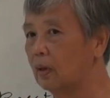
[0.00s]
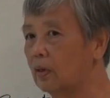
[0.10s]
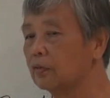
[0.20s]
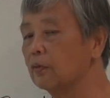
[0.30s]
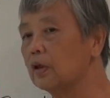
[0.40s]

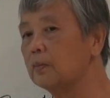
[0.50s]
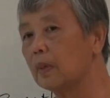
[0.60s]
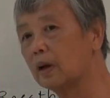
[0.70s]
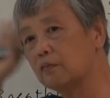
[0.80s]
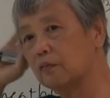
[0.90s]
So in
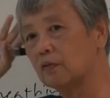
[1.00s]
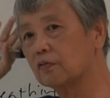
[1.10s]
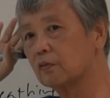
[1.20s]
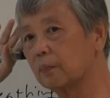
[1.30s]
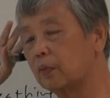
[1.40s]
mindfulness
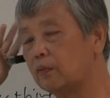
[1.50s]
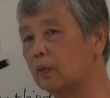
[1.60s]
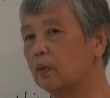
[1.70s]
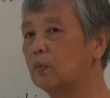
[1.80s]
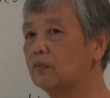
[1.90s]
of
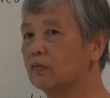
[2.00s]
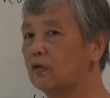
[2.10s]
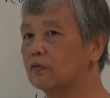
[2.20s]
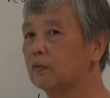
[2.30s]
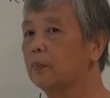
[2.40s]
breathing, we say
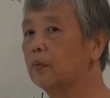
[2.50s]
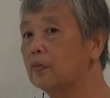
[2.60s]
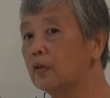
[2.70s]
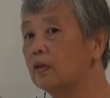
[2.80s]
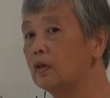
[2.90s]

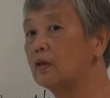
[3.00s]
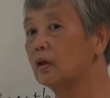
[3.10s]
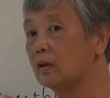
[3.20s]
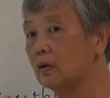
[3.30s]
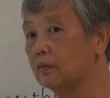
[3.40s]
breathing in
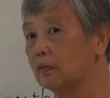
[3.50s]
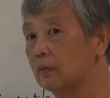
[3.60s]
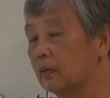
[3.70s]
and out.